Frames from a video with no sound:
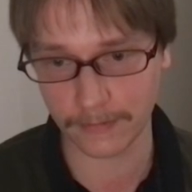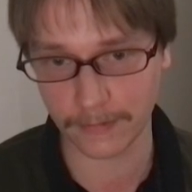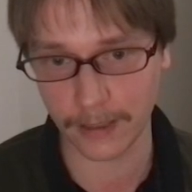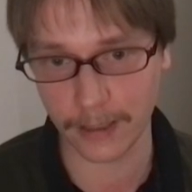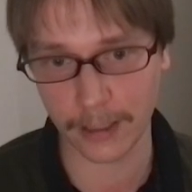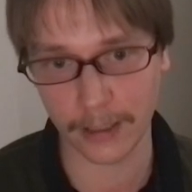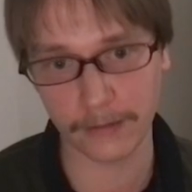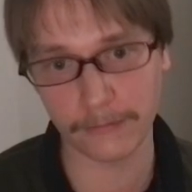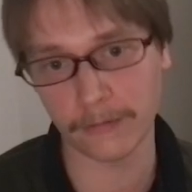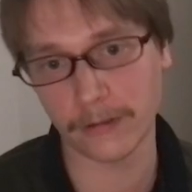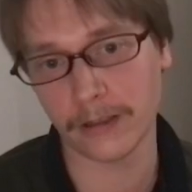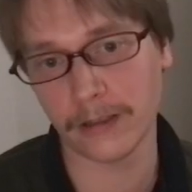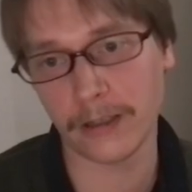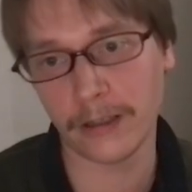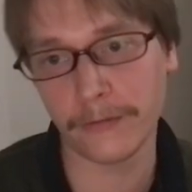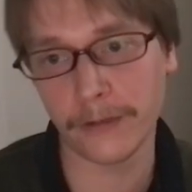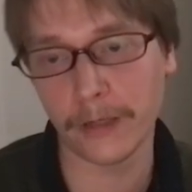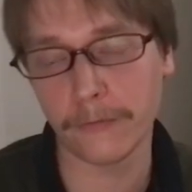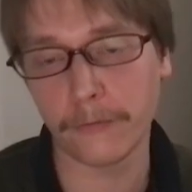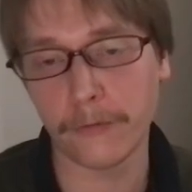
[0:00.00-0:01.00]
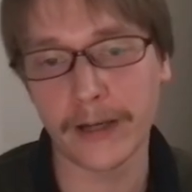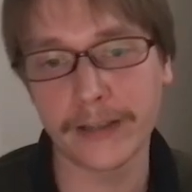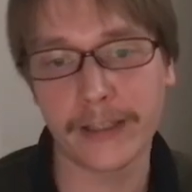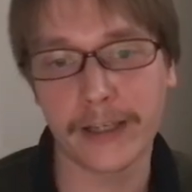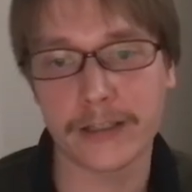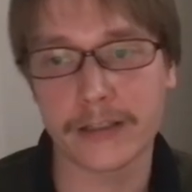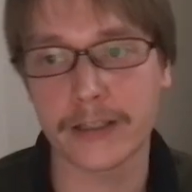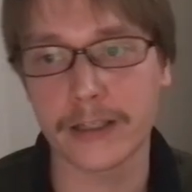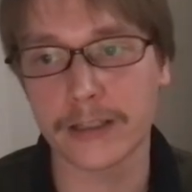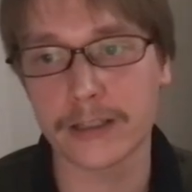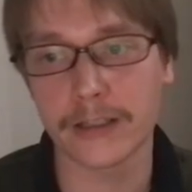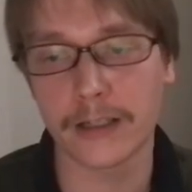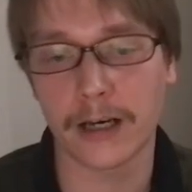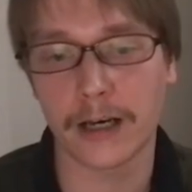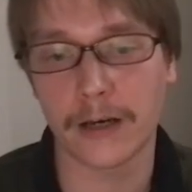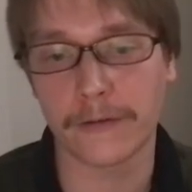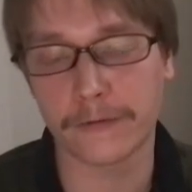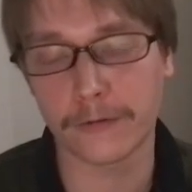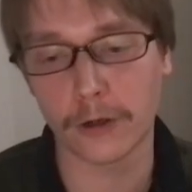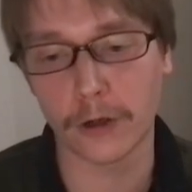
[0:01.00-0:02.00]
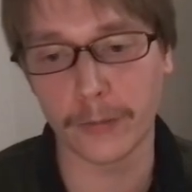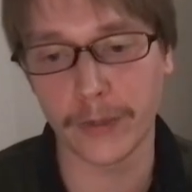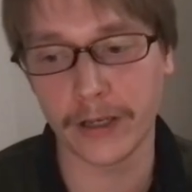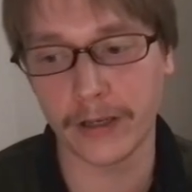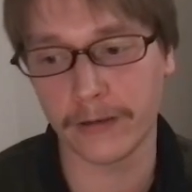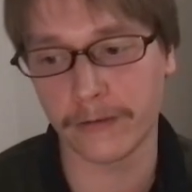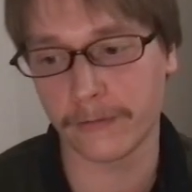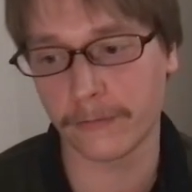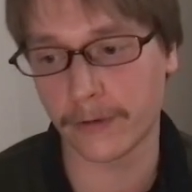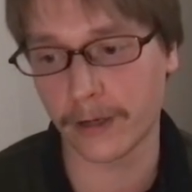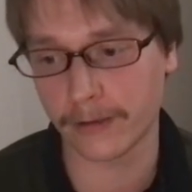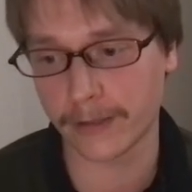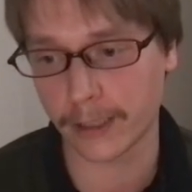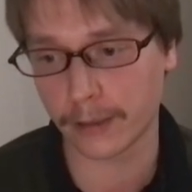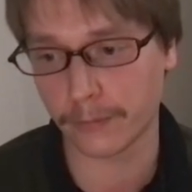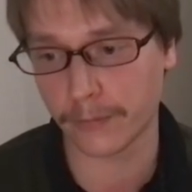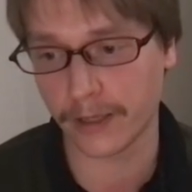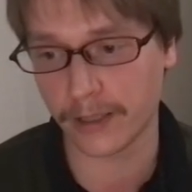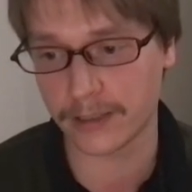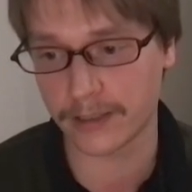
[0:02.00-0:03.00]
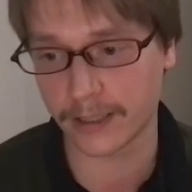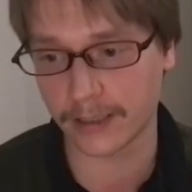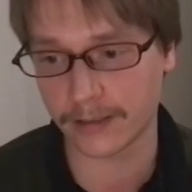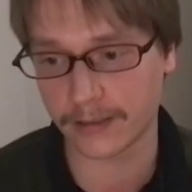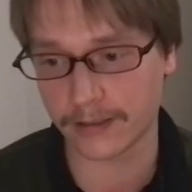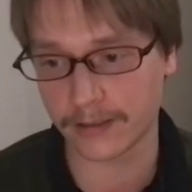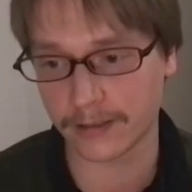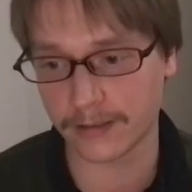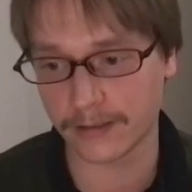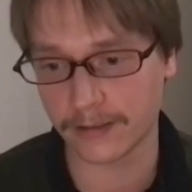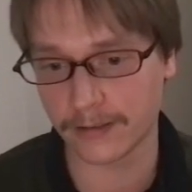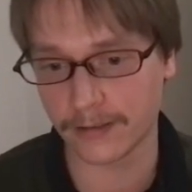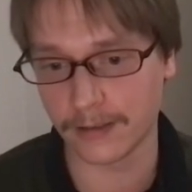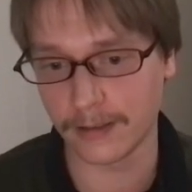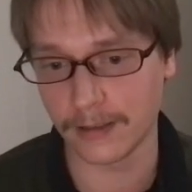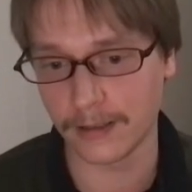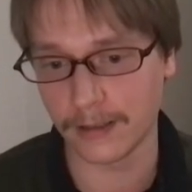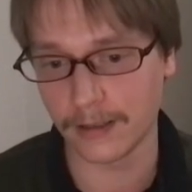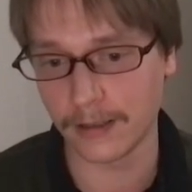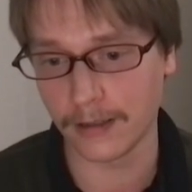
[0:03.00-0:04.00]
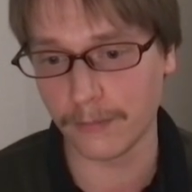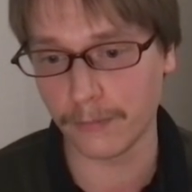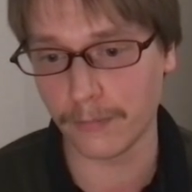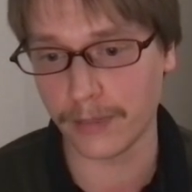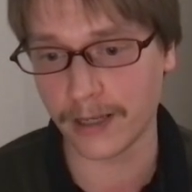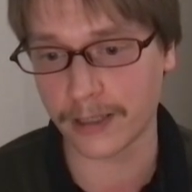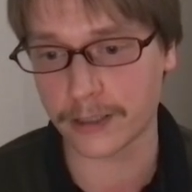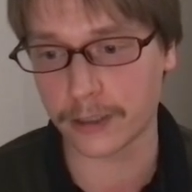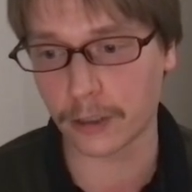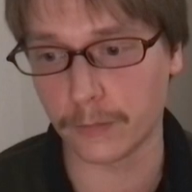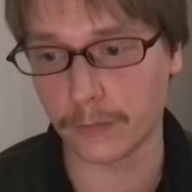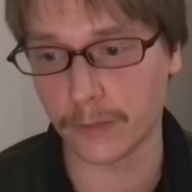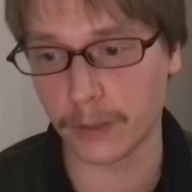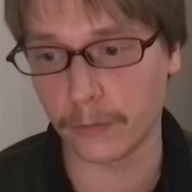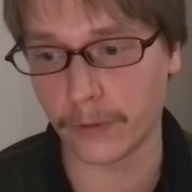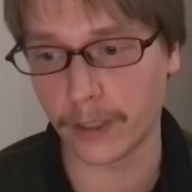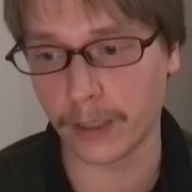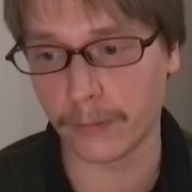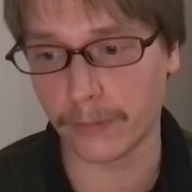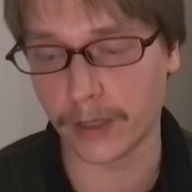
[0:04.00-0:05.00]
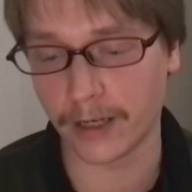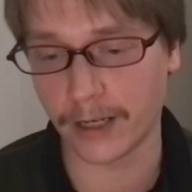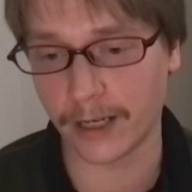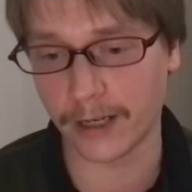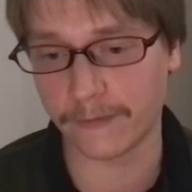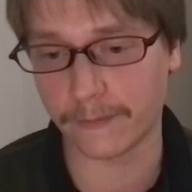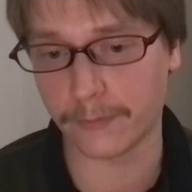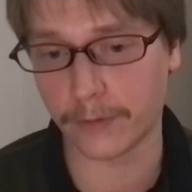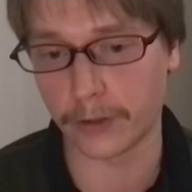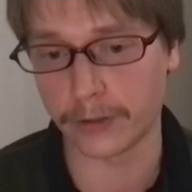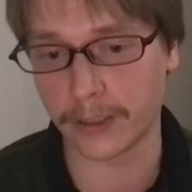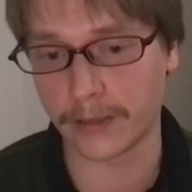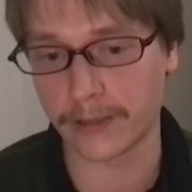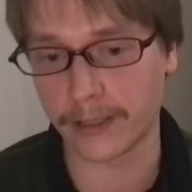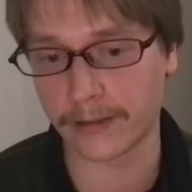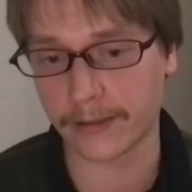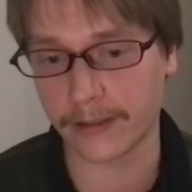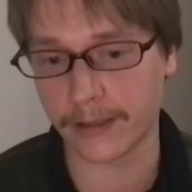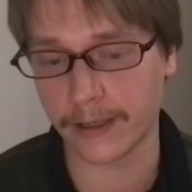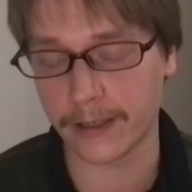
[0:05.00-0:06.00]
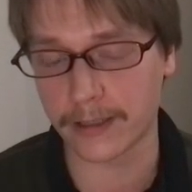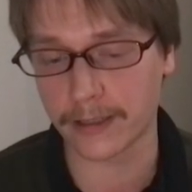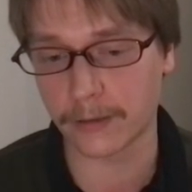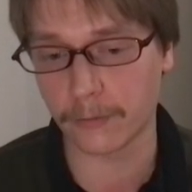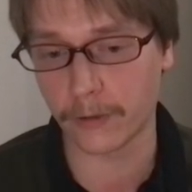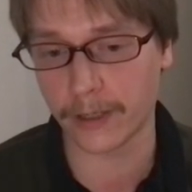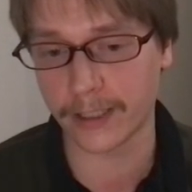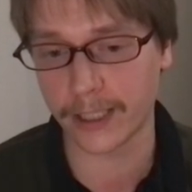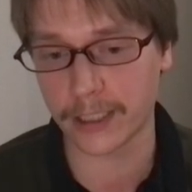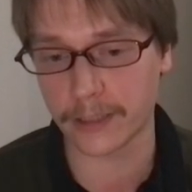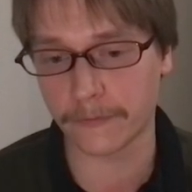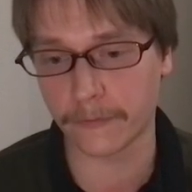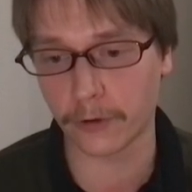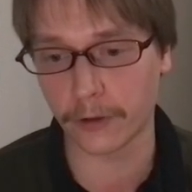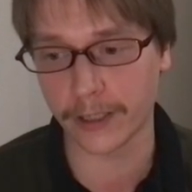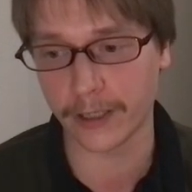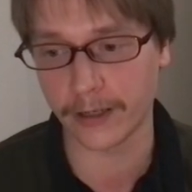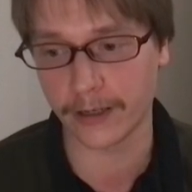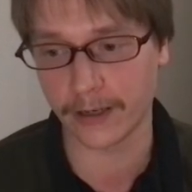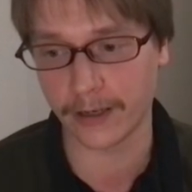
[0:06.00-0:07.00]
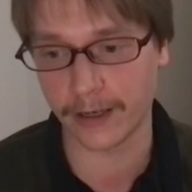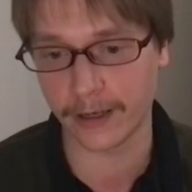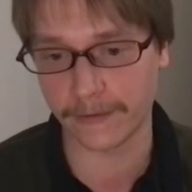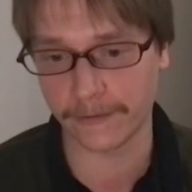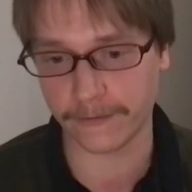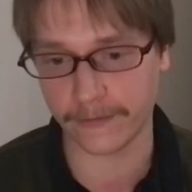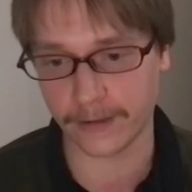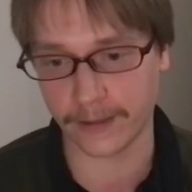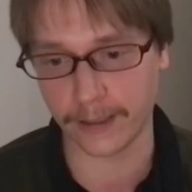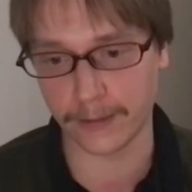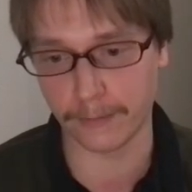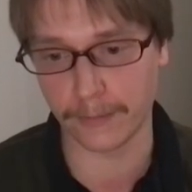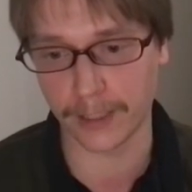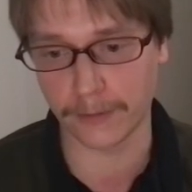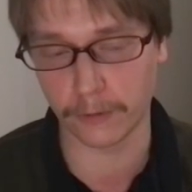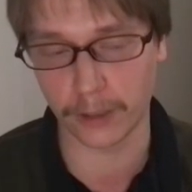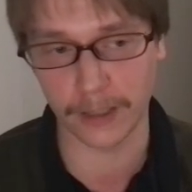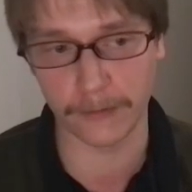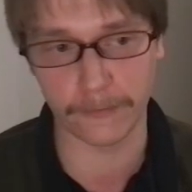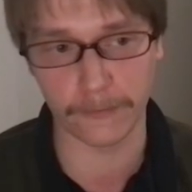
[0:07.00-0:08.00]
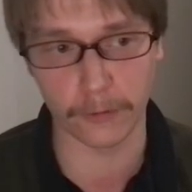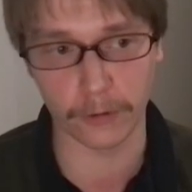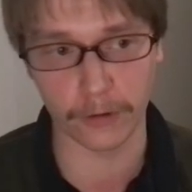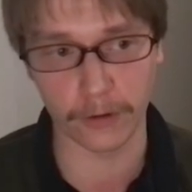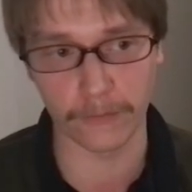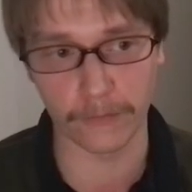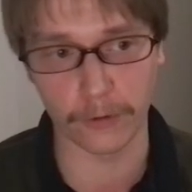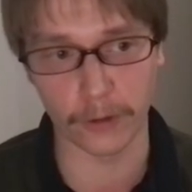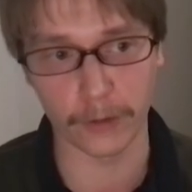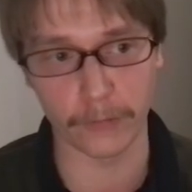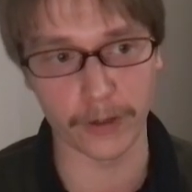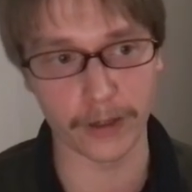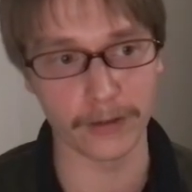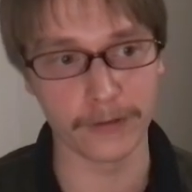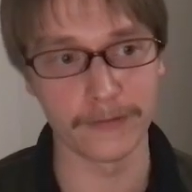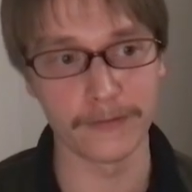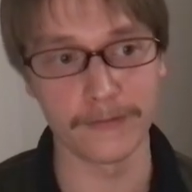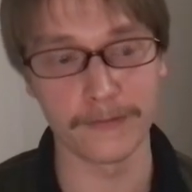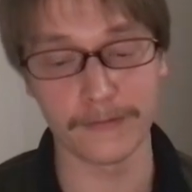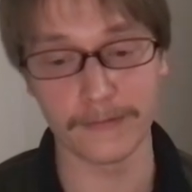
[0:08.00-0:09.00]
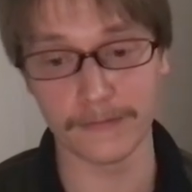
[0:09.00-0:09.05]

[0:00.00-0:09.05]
And even if white has 6.5 komi, well, that means that black's to be winning by 0.5 point in that case. White has 40.5. And black would have 41.